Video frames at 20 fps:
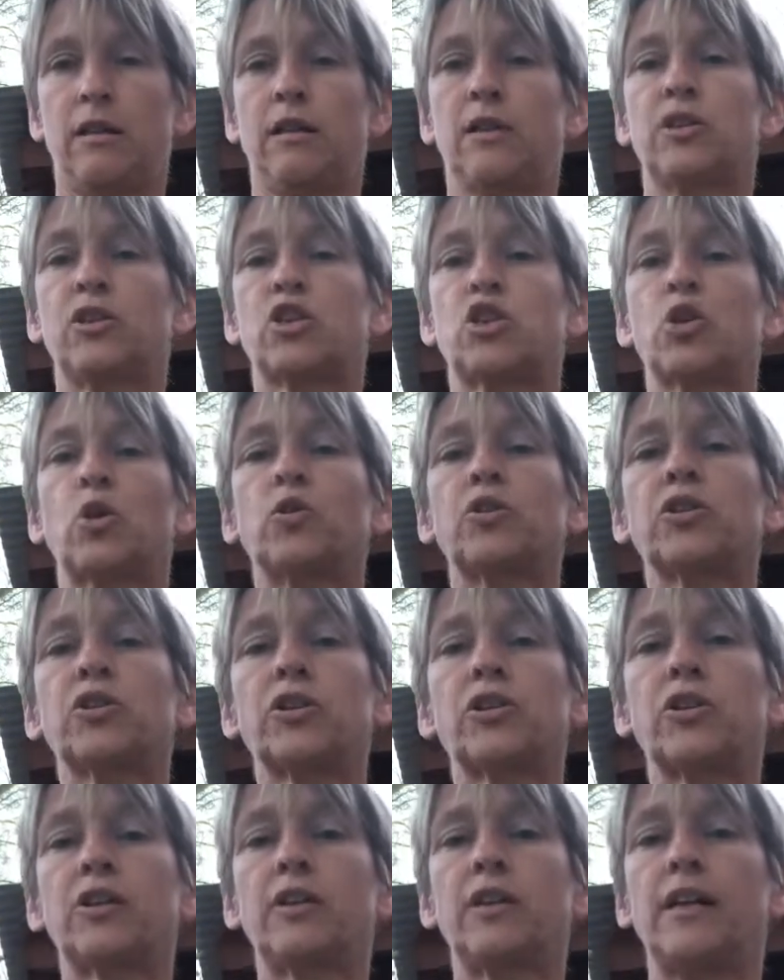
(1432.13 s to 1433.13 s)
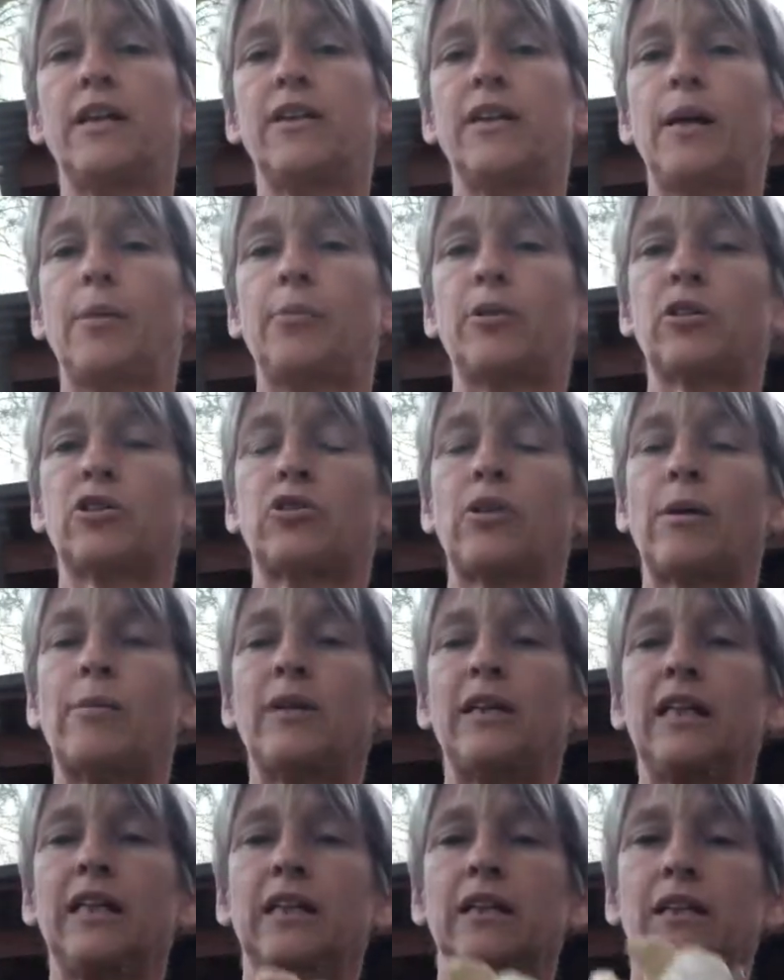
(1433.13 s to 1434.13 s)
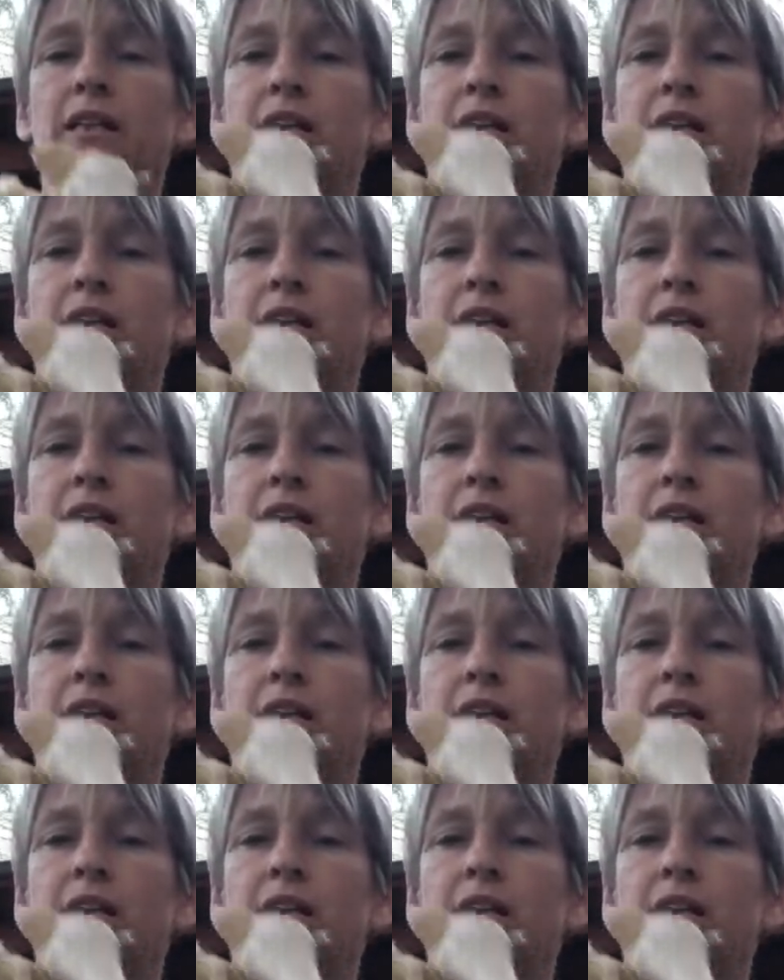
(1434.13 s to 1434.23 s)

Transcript: The shoulder girdle and the upper extremity